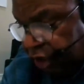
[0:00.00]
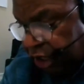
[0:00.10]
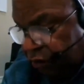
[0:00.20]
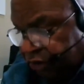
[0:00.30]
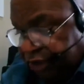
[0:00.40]

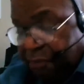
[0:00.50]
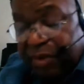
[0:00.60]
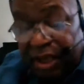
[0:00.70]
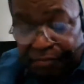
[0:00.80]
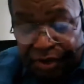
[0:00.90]
He was a
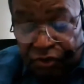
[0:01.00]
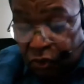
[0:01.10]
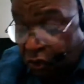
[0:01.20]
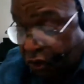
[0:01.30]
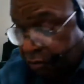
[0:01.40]
peeping
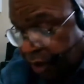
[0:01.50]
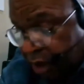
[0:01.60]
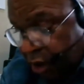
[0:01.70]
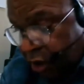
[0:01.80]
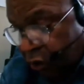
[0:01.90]
Tom
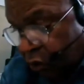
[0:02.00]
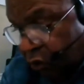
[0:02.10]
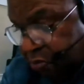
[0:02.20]
who